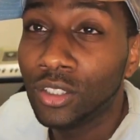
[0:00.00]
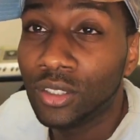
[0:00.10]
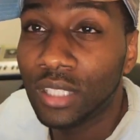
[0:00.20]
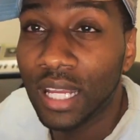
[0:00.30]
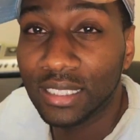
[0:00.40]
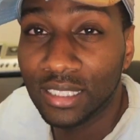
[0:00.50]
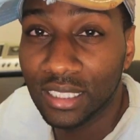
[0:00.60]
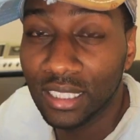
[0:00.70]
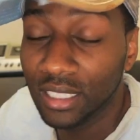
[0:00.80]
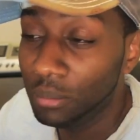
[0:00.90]
that
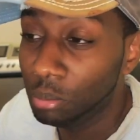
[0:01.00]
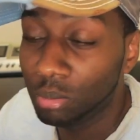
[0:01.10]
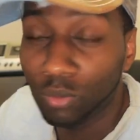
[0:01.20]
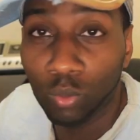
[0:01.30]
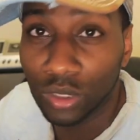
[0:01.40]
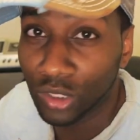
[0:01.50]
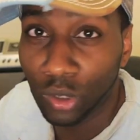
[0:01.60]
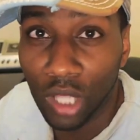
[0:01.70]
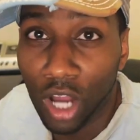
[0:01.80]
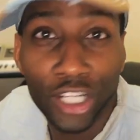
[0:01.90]
she was no
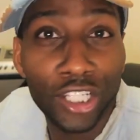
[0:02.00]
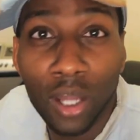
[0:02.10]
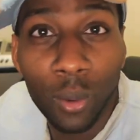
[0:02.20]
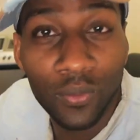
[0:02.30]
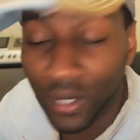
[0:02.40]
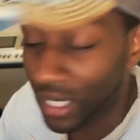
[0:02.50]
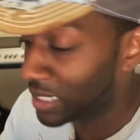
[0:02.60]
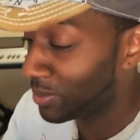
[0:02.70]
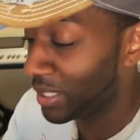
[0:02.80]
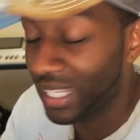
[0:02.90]
longer in love with her
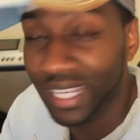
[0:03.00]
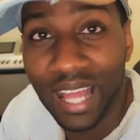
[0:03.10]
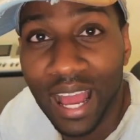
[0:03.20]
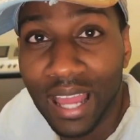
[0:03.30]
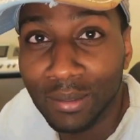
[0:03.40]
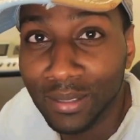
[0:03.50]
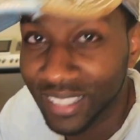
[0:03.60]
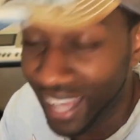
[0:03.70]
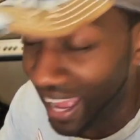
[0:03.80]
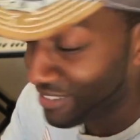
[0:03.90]
husband, and I
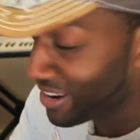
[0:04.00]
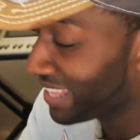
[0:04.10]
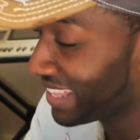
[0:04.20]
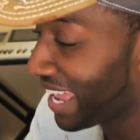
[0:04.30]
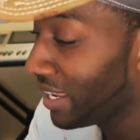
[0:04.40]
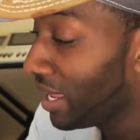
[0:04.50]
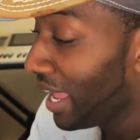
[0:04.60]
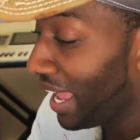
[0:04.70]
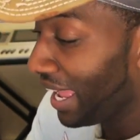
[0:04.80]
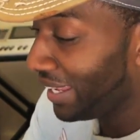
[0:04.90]
I read that.
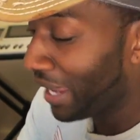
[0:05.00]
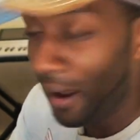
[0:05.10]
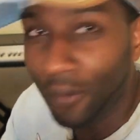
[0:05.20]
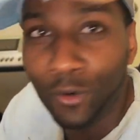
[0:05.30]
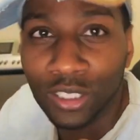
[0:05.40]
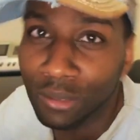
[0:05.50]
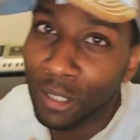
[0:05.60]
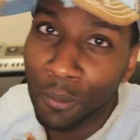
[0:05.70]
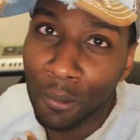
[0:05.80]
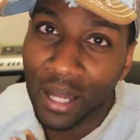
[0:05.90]
And I, of course, I'm going
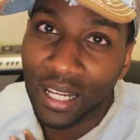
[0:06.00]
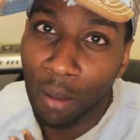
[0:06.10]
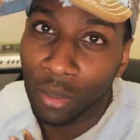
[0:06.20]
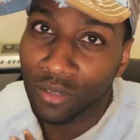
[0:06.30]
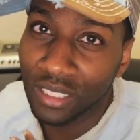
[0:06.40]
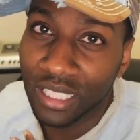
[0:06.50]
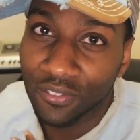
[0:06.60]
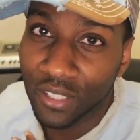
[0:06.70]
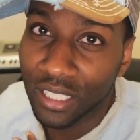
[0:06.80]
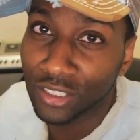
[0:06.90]
to put my comic
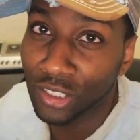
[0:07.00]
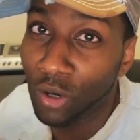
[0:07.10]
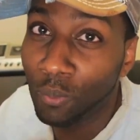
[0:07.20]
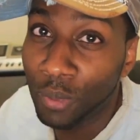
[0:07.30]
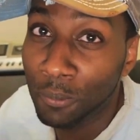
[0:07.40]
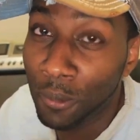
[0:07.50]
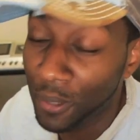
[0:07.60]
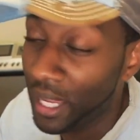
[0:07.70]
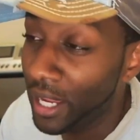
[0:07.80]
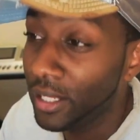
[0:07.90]
relief in it, so be
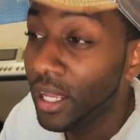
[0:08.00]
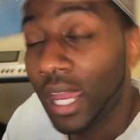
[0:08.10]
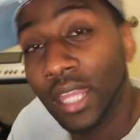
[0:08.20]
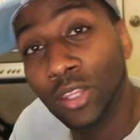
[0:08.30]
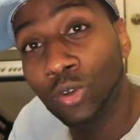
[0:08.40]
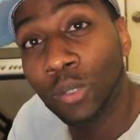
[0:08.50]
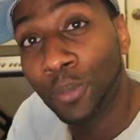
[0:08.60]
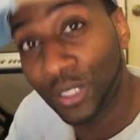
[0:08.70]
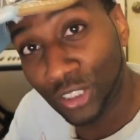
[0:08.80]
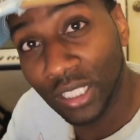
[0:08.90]
prepared. and you can
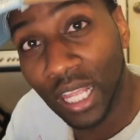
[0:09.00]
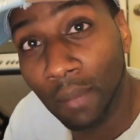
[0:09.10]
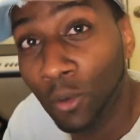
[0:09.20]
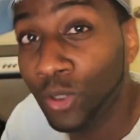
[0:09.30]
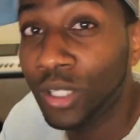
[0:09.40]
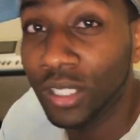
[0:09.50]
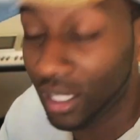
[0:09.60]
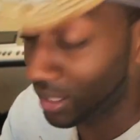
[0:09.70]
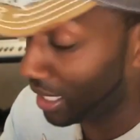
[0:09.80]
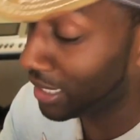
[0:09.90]
put your name or you can
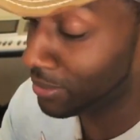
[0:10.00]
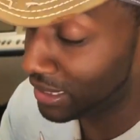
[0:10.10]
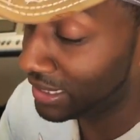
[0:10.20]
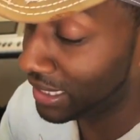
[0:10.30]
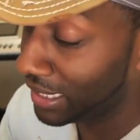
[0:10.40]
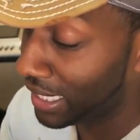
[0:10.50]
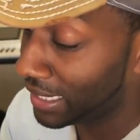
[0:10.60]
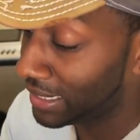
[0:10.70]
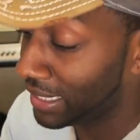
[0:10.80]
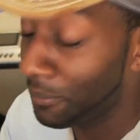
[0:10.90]
anonymously send it, like
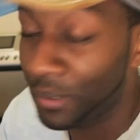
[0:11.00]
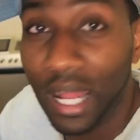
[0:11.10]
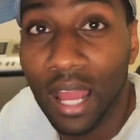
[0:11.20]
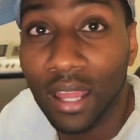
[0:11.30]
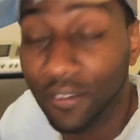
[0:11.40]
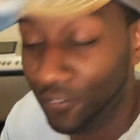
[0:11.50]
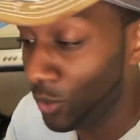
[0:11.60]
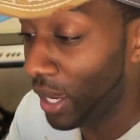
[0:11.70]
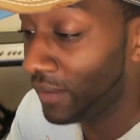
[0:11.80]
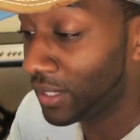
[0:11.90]
I said. But if
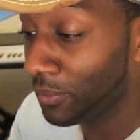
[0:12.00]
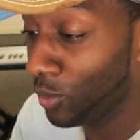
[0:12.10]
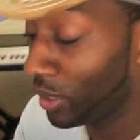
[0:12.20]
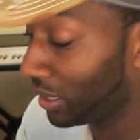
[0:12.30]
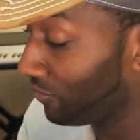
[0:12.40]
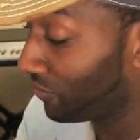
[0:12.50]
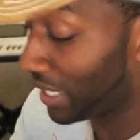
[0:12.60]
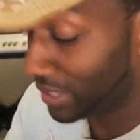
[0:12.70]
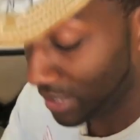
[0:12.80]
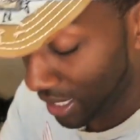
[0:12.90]
you have something you want to
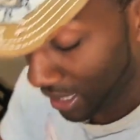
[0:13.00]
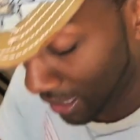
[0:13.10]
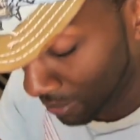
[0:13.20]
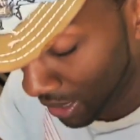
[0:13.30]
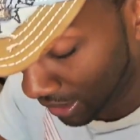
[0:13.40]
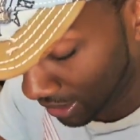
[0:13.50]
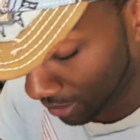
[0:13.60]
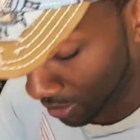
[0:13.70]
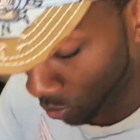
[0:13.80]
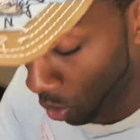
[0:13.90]
confess, email it
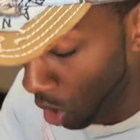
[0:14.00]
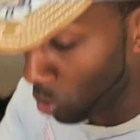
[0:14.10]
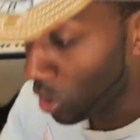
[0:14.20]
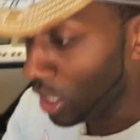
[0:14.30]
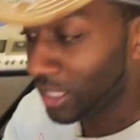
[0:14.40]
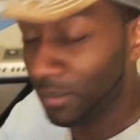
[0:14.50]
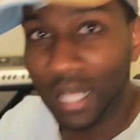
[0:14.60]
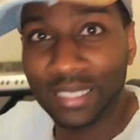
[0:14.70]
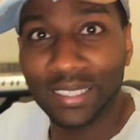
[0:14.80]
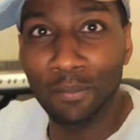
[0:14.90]
to me. Woo!
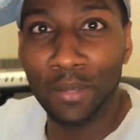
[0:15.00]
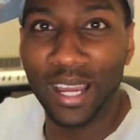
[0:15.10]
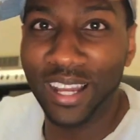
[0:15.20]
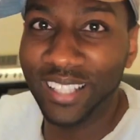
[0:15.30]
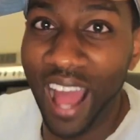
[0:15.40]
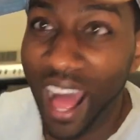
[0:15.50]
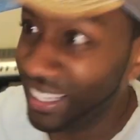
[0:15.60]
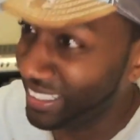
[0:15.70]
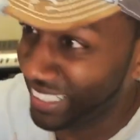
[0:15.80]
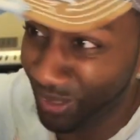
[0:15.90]
Somebody sent me a dollar.
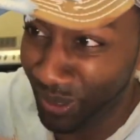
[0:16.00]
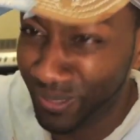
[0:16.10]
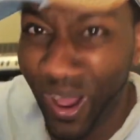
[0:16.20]
That's what I'm